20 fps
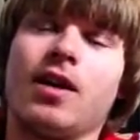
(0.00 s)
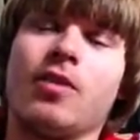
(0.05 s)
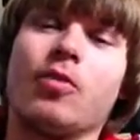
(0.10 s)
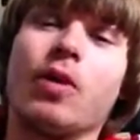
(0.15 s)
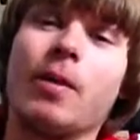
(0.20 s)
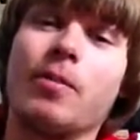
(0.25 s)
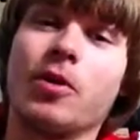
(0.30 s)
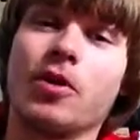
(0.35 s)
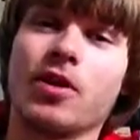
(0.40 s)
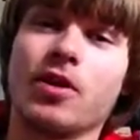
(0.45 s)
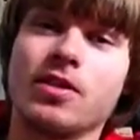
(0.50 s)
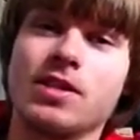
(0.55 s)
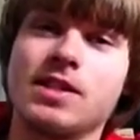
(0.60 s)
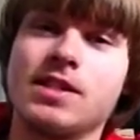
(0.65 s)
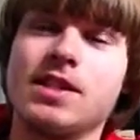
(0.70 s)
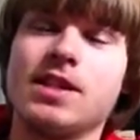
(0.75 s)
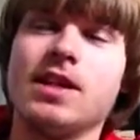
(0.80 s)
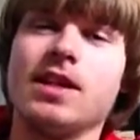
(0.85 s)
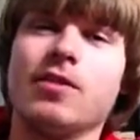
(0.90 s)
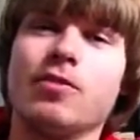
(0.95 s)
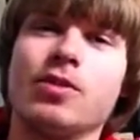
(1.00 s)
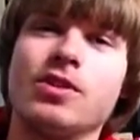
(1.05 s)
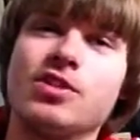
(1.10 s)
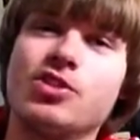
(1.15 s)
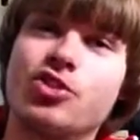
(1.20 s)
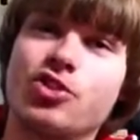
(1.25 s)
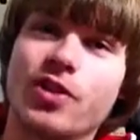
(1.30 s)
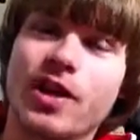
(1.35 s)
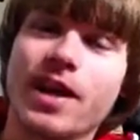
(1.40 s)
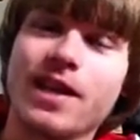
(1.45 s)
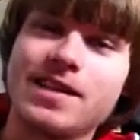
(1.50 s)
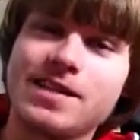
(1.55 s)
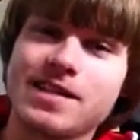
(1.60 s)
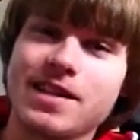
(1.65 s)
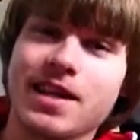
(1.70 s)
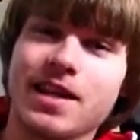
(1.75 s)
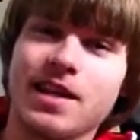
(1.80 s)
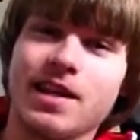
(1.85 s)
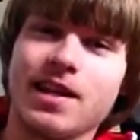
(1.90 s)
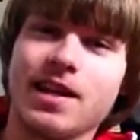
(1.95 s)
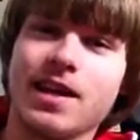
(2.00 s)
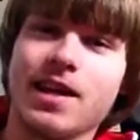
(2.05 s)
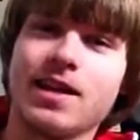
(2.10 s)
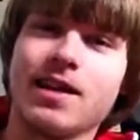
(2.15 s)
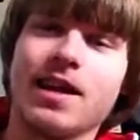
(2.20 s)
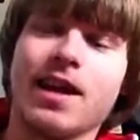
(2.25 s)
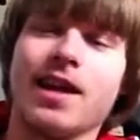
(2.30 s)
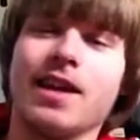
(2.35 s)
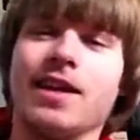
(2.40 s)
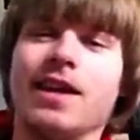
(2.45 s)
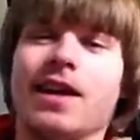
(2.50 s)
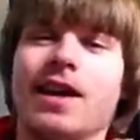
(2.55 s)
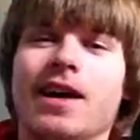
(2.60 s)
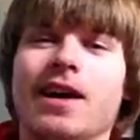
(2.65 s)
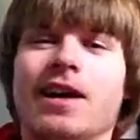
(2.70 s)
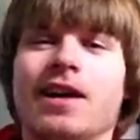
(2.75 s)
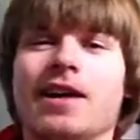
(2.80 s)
Robert Garcia was translating it, and